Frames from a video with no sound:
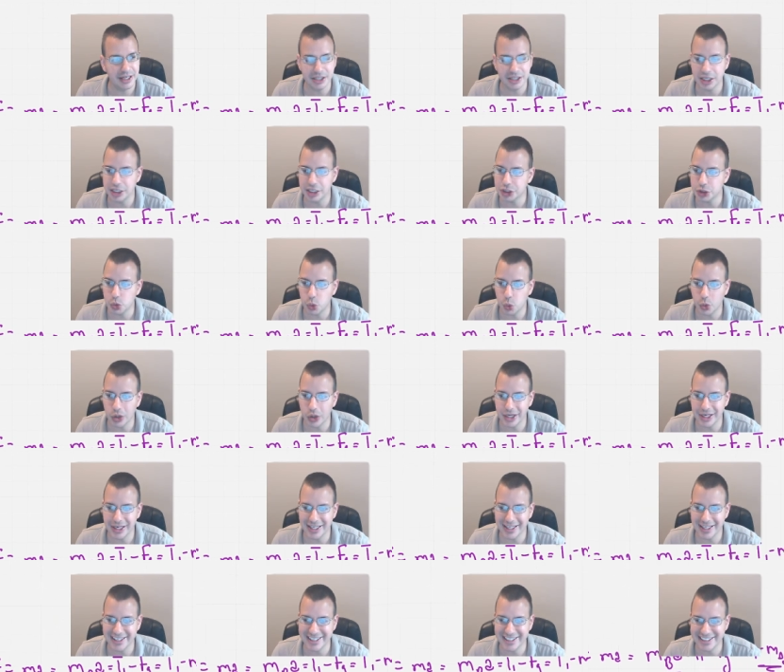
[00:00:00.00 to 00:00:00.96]
tension one
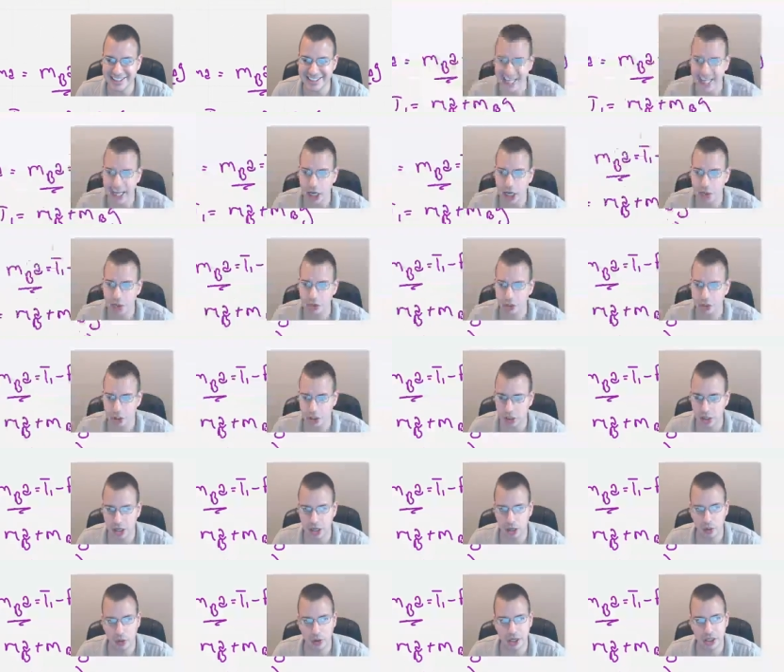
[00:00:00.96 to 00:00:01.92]
is
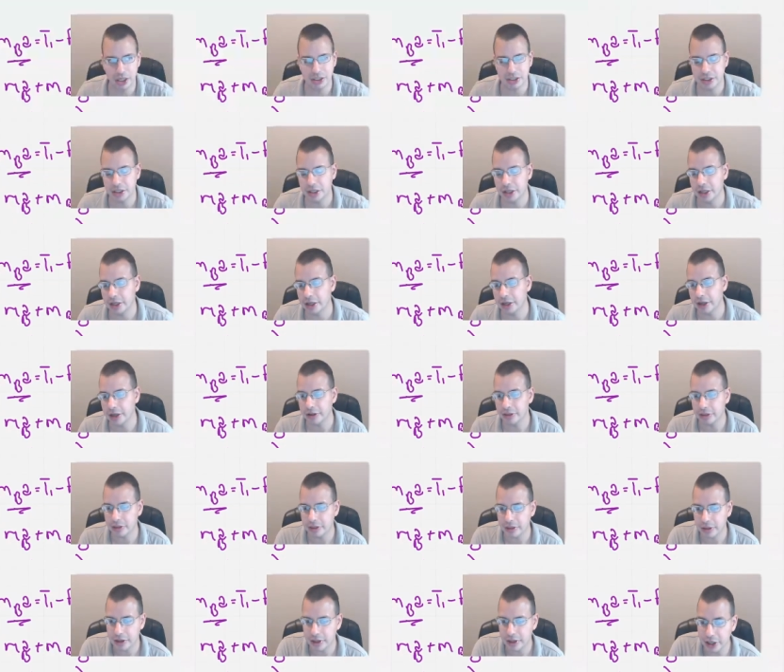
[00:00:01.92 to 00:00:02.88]
counterclockwise.
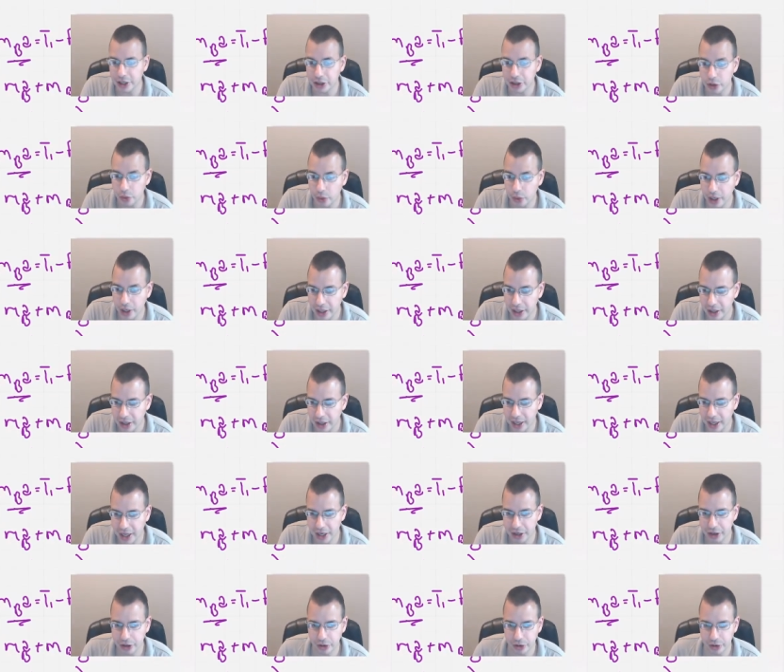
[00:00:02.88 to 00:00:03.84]
Either way,
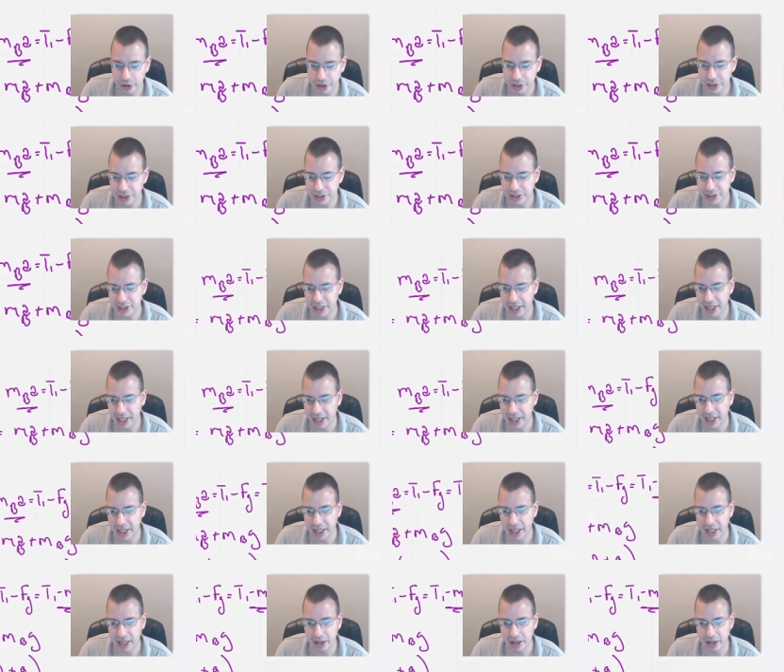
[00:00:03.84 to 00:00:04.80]
I'm going to
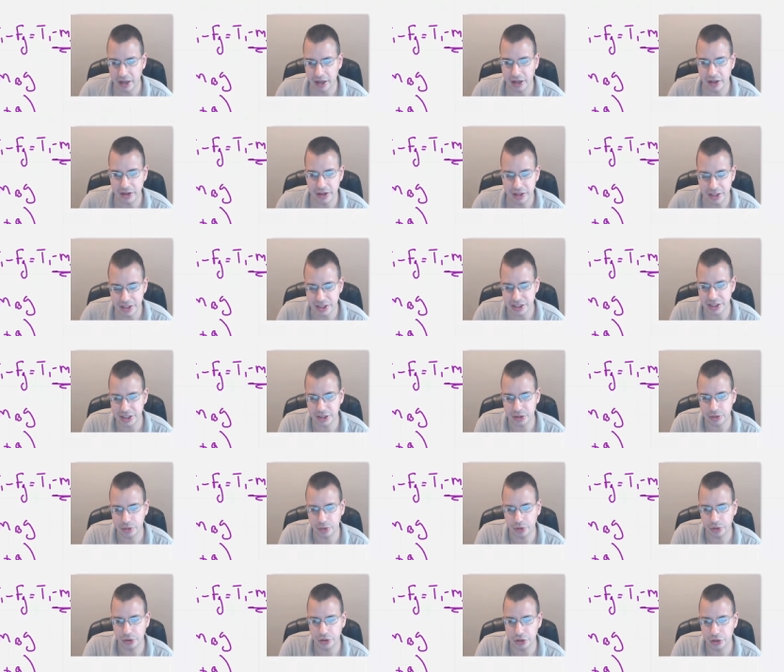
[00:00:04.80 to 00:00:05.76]
say this is
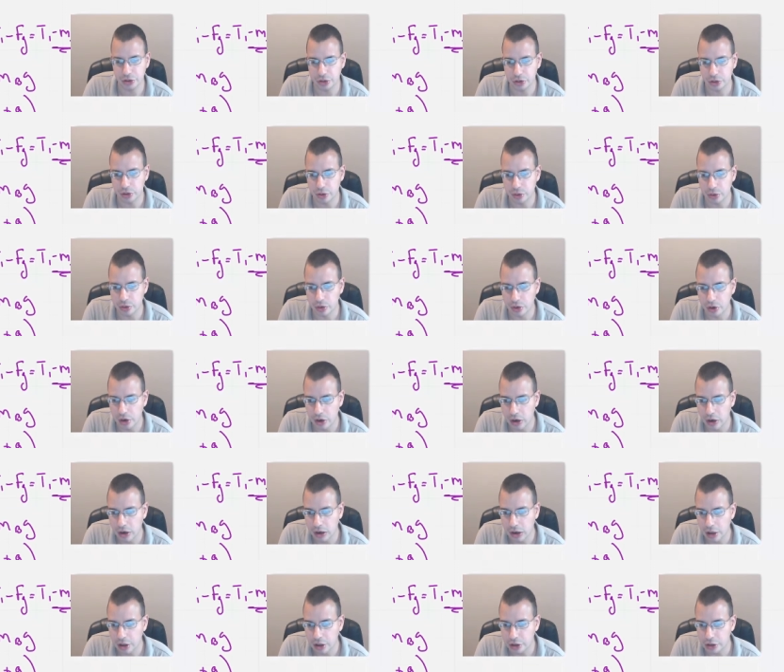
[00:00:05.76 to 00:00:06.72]
equal to
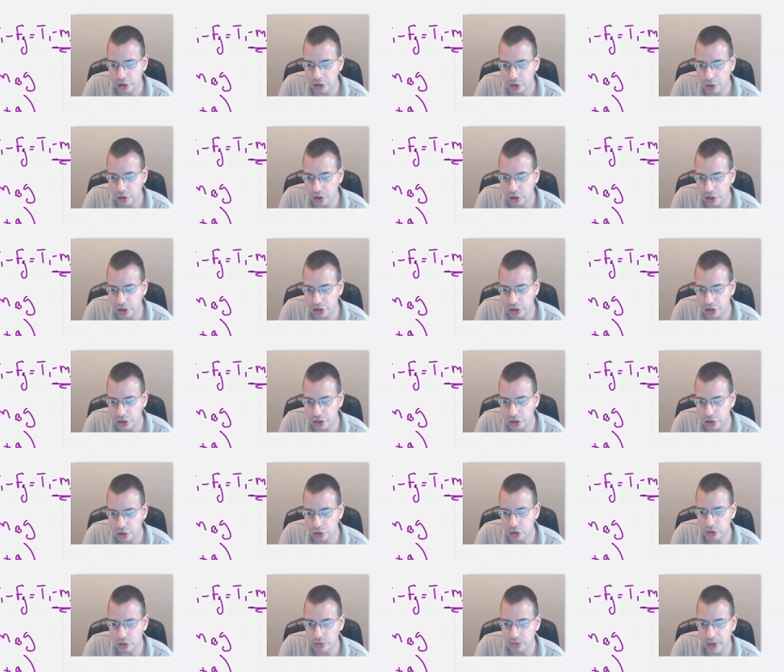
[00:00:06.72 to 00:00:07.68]
torque
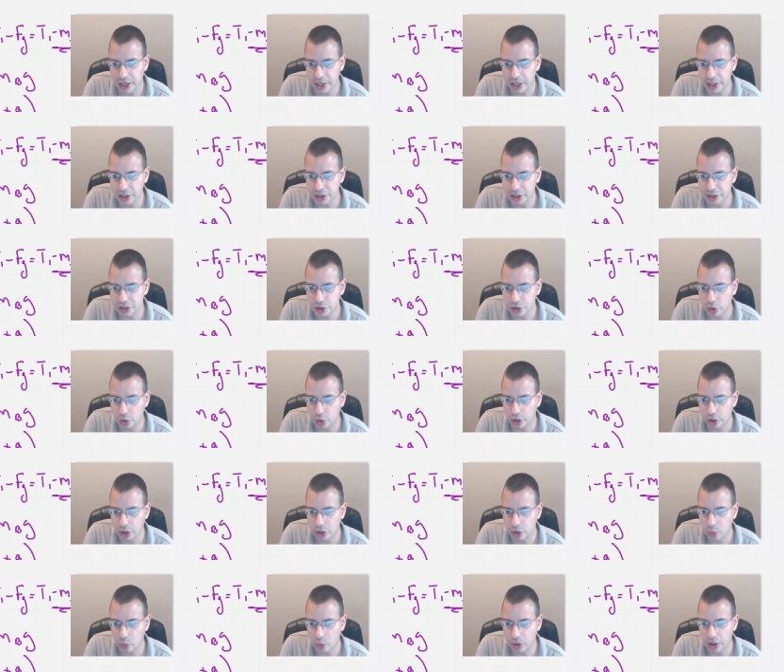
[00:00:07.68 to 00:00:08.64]
two minus
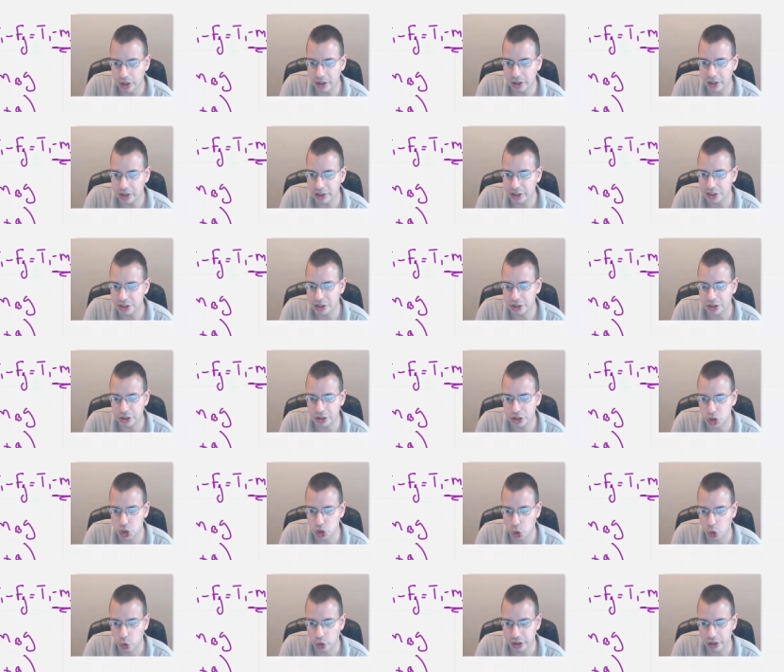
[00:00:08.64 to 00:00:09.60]
torque one. These are
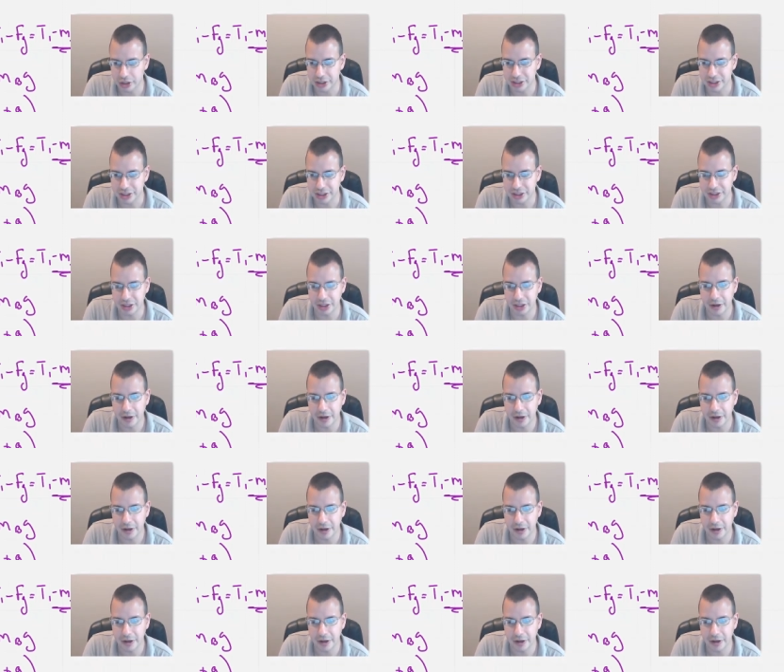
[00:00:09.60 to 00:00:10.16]
torques.